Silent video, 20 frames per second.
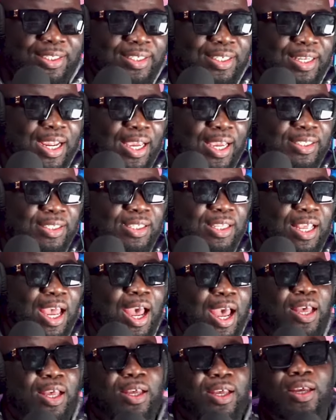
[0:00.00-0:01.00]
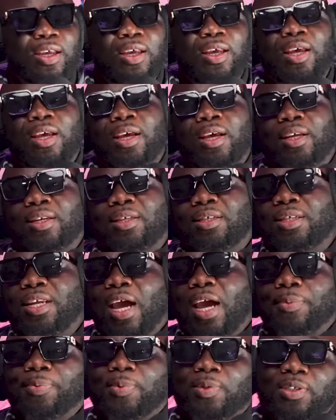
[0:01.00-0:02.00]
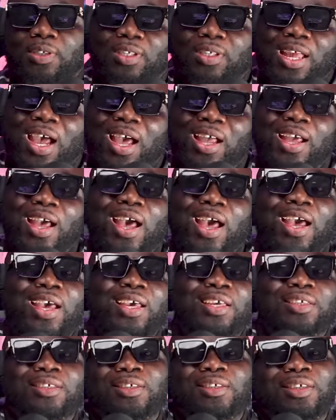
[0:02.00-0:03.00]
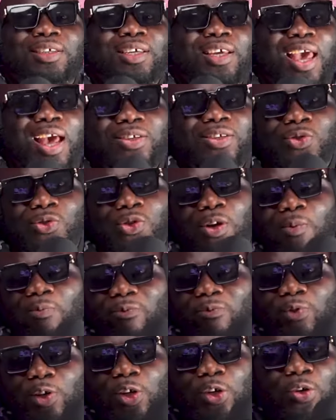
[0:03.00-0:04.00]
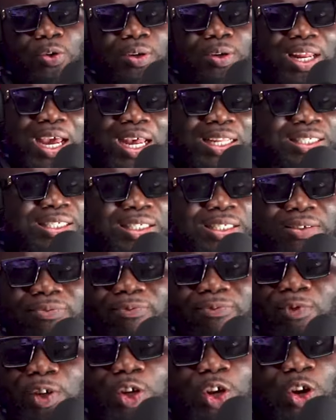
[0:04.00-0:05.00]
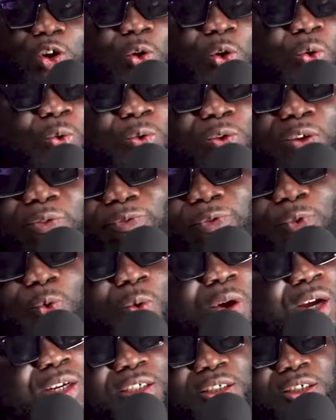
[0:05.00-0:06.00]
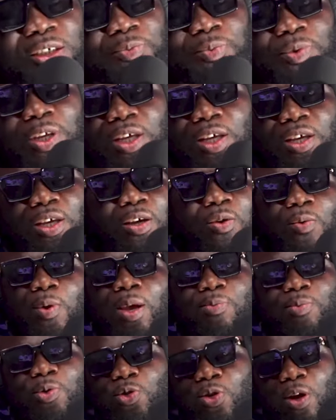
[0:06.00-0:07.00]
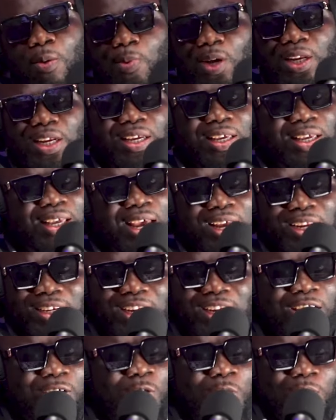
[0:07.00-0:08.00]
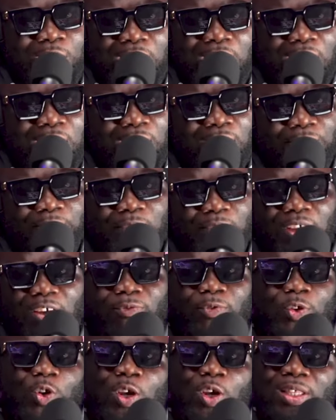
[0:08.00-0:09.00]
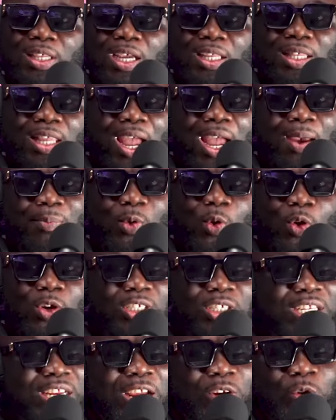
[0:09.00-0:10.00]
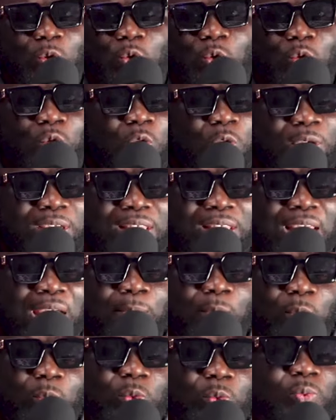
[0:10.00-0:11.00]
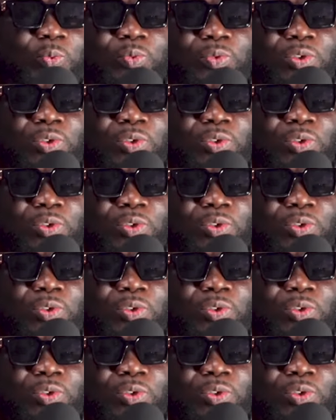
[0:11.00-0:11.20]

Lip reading: Dexter Dapps. That guy, he has some video. That video, if you watch, maybe somebody in gay day or day, if you not take time, konji they do, you go itamu.